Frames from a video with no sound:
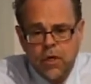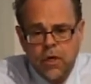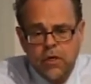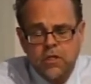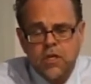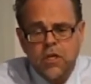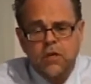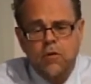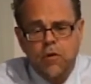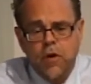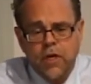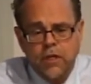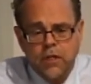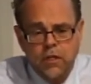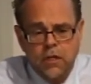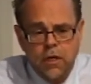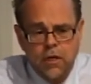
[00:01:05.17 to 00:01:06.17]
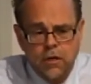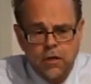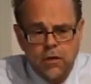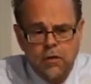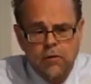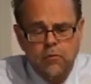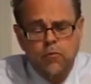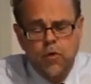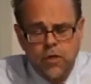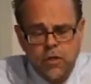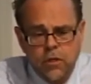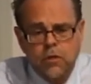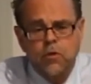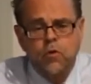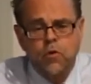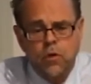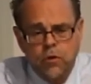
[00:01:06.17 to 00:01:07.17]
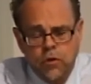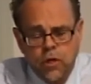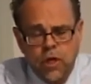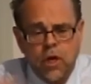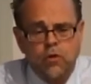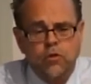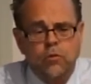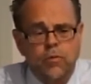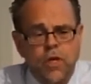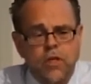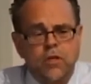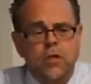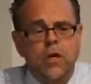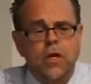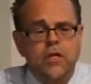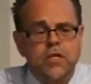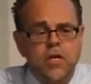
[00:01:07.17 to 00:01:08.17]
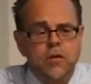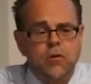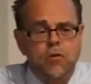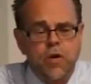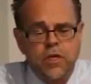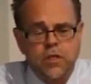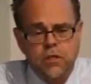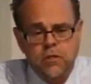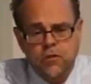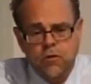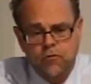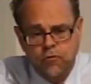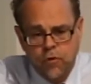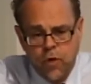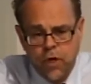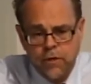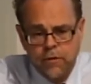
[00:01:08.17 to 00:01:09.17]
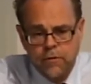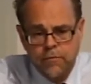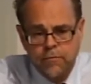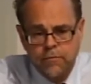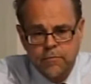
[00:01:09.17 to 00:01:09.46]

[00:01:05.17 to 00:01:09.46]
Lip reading: be generated. With a tool, you can automatically generate the software.